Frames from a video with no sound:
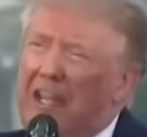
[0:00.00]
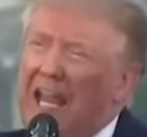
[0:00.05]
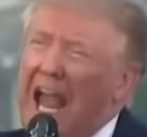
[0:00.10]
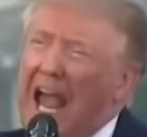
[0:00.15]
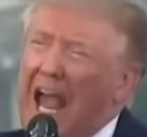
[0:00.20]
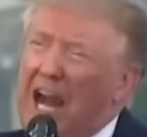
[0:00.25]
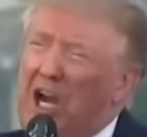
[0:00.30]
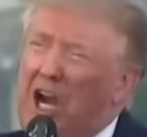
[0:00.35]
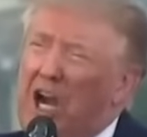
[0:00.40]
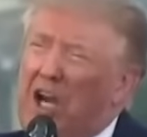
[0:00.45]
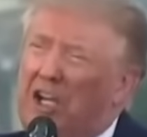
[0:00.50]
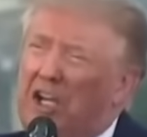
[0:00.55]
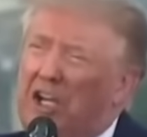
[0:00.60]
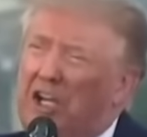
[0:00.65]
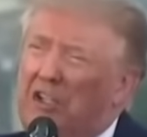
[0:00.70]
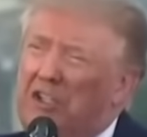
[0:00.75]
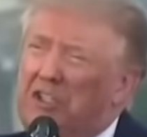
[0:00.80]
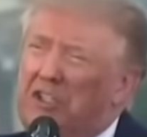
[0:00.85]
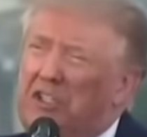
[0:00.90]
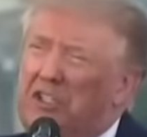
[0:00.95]
the
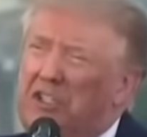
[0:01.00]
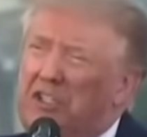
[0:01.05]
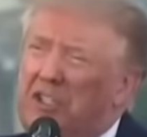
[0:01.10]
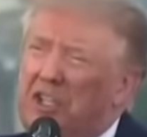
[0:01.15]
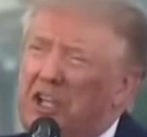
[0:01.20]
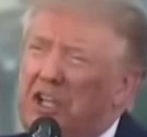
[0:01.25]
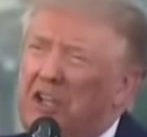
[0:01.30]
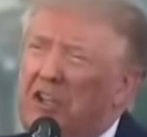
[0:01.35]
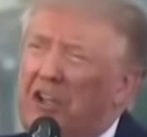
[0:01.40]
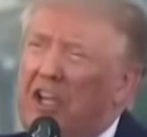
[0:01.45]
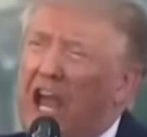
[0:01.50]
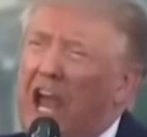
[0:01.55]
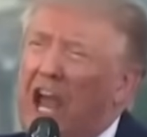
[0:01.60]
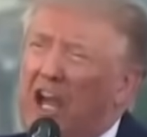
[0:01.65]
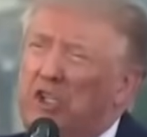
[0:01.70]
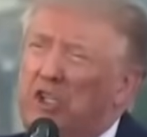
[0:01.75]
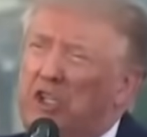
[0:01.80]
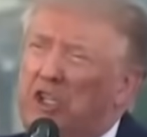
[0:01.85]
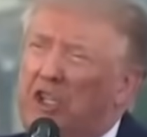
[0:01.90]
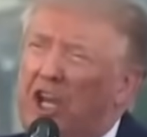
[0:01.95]
anarchists, the
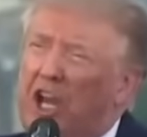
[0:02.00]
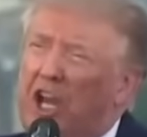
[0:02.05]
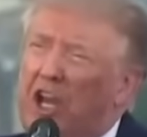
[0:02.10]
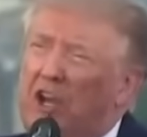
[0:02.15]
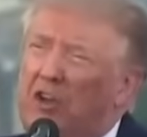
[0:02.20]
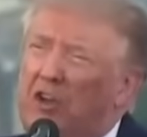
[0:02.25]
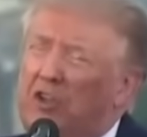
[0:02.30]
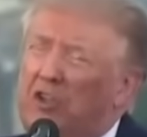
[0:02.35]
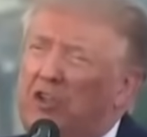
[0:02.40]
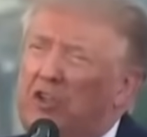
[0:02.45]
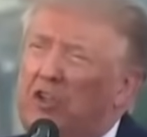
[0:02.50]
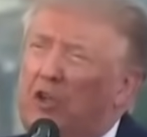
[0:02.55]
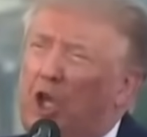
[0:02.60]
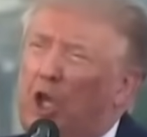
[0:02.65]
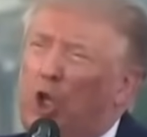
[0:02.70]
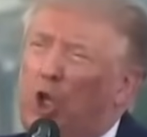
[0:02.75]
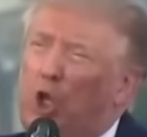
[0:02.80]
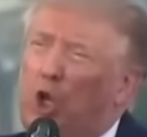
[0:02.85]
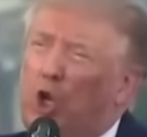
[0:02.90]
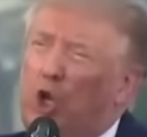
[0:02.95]
agitators,
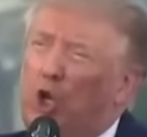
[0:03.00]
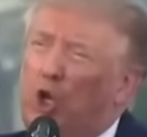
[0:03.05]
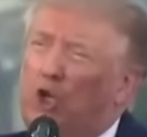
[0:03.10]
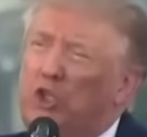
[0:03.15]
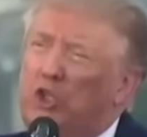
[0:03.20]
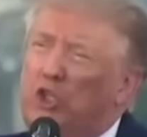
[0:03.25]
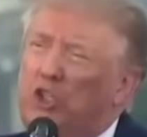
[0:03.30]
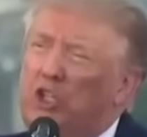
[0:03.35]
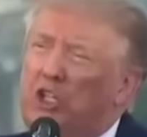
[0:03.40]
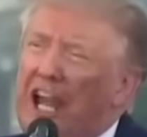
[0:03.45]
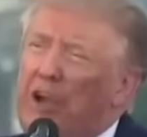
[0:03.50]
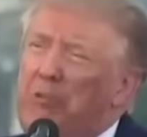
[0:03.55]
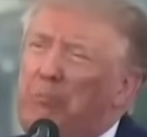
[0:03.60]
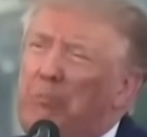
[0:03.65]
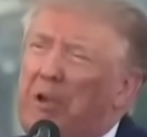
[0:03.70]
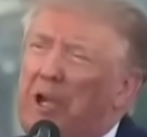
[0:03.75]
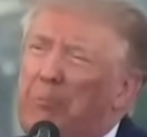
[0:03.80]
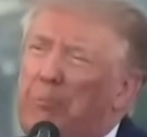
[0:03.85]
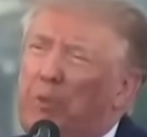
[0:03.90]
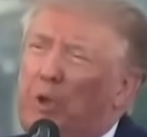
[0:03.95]
the looters,
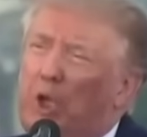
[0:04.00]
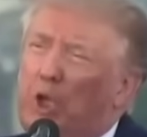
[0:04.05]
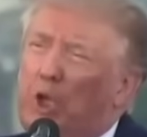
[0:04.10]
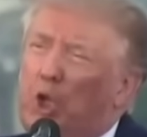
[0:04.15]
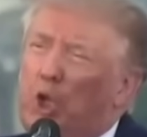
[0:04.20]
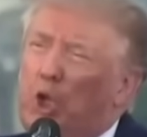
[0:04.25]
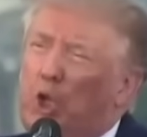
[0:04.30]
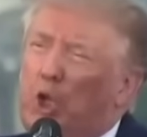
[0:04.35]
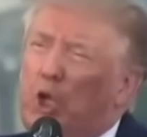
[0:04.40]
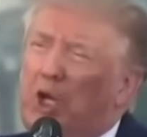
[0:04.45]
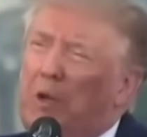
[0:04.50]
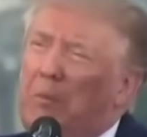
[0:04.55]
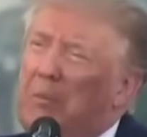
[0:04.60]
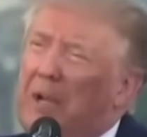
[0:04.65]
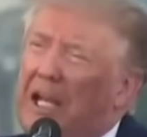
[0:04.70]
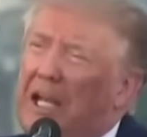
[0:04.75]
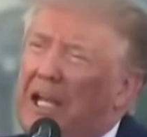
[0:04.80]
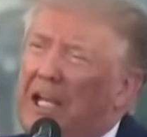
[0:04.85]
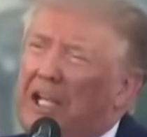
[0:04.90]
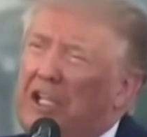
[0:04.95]
and people who, in
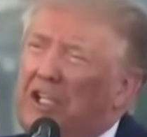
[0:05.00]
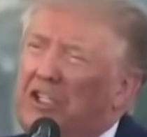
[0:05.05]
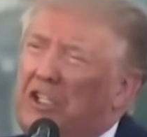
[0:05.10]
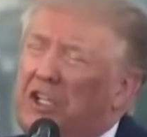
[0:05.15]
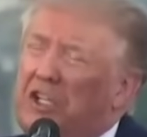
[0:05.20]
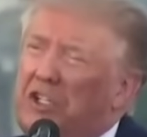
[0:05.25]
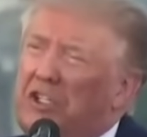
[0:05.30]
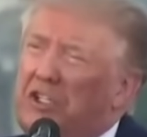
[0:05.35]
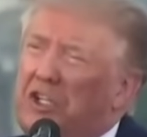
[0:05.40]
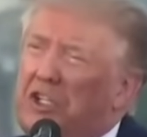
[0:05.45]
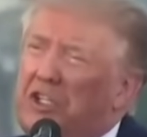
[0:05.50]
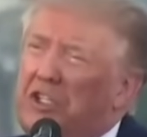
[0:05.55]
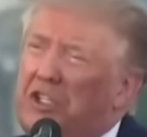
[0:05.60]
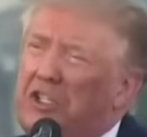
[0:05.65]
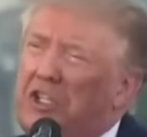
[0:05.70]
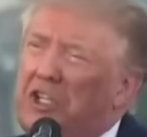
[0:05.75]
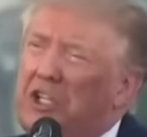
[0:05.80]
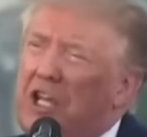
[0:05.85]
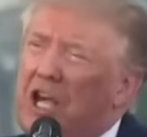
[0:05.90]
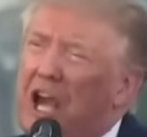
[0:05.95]
many
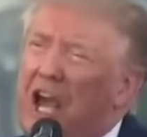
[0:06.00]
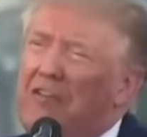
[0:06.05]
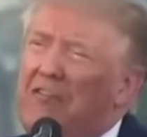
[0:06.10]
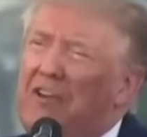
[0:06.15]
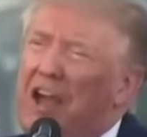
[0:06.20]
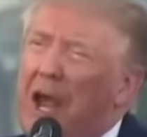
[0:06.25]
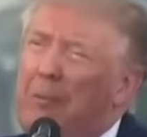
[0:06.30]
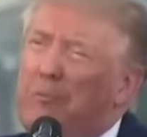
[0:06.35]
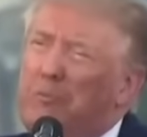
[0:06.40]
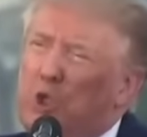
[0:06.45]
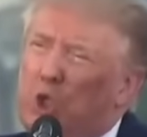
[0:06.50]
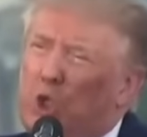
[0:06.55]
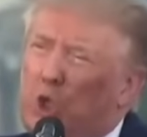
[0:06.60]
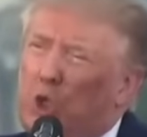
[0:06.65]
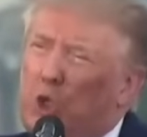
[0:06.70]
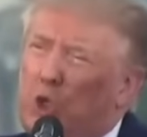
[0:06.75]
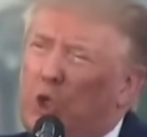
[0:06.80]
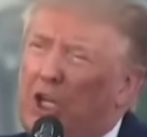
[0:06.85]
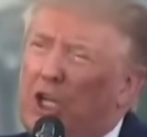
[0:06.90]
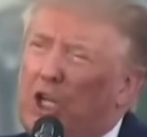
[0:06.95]
instances, have
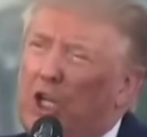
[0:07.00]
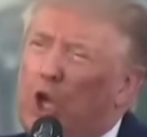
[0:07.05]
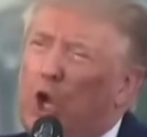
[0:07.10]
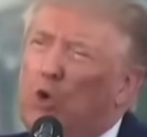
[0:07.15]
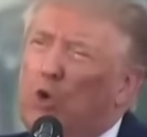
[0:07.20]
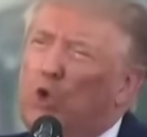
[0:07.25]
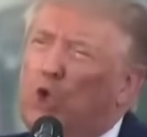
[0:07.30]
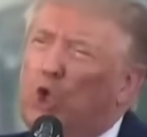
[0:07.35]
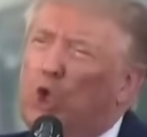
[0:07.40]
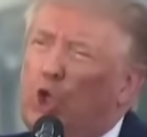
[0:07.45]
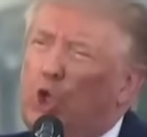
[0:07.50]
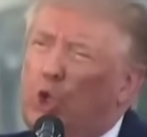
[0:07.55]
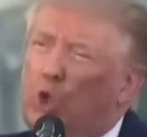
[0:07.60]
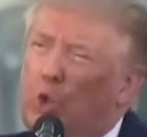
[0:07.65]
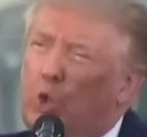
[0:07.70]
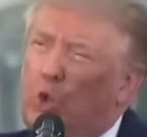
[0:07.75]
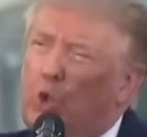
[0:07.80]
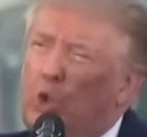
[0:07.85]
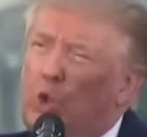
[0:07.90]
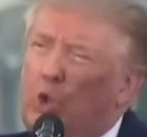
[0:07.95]
absolutely no
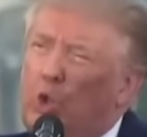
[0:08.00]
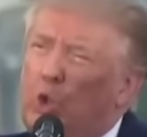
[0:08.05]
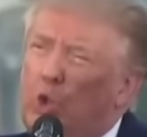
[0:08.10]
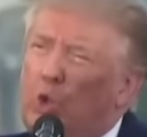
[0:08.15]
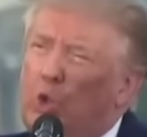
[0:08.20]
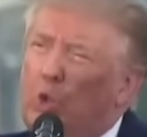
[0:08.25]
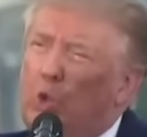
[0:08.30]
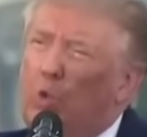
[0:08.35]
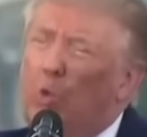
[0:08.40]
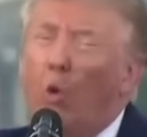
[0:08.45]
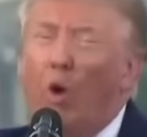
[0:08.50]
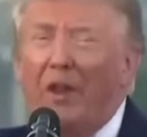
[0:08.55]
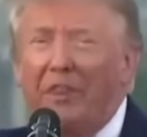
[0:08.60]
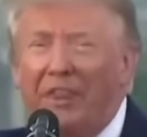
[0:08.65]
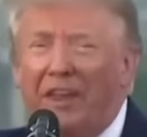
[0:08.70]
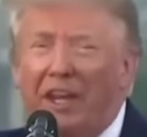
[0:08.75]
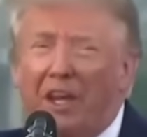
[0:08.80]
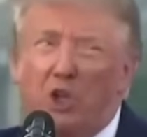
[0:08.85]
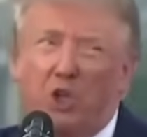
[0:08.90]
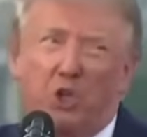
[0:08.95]
clue
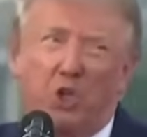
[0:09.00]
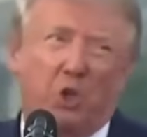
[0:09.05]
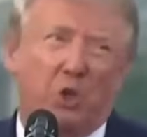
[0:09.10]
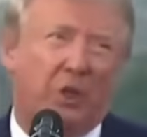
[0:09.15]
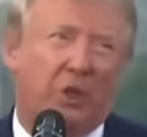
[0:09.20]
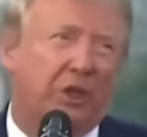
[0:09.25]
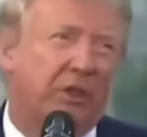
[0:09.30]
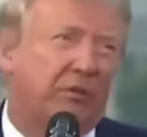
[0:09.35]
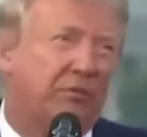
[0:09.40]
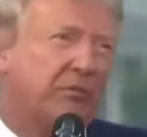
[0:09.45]
what they are doing.